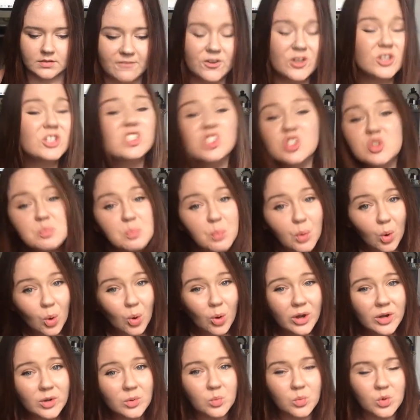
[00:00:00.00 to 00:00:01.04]
First
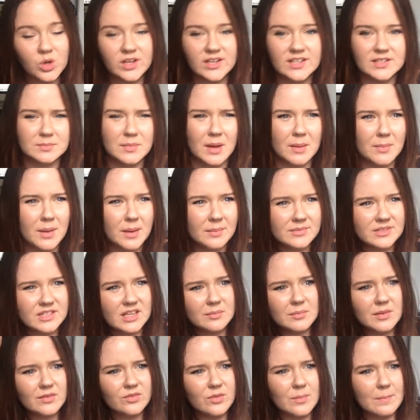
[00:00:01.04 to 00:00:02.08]
sport was, my mum
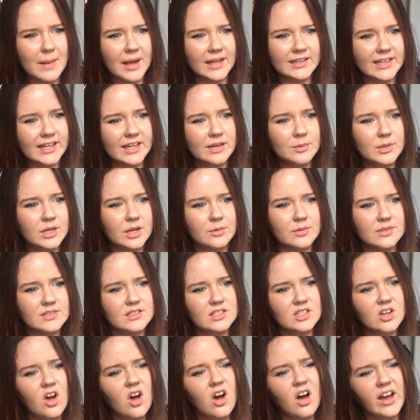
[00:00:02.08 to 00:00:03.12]
signed me up for ballet when I was
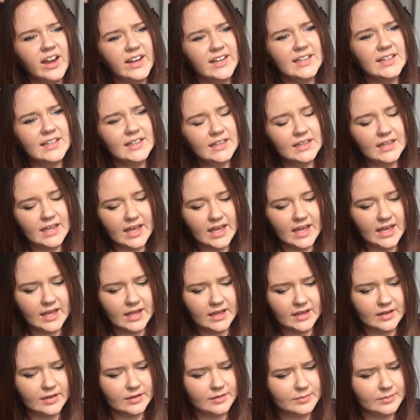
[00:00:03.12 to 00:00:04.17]
tiny,
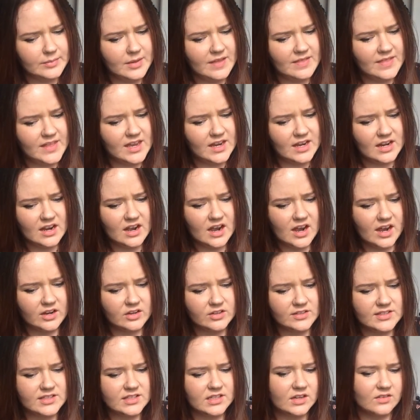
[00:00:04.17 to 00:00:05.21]
and then I
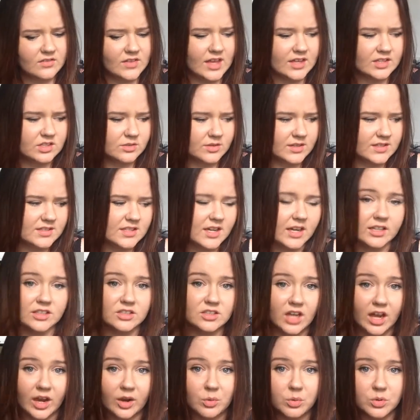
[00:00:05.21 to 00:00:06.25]
got sick of that, so I started
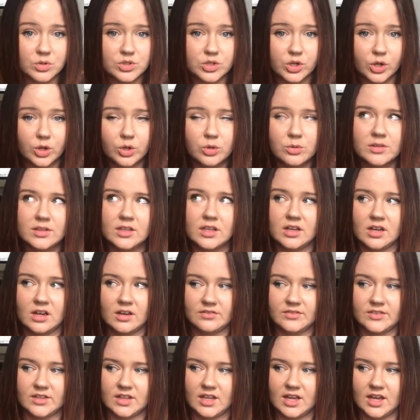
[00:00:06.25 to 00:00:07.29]
taekwondo, and then
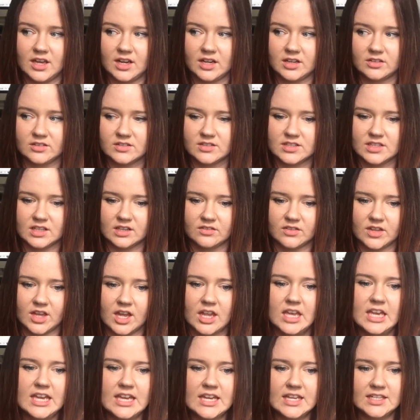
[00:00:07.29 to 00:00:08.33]
after that I got sick of that.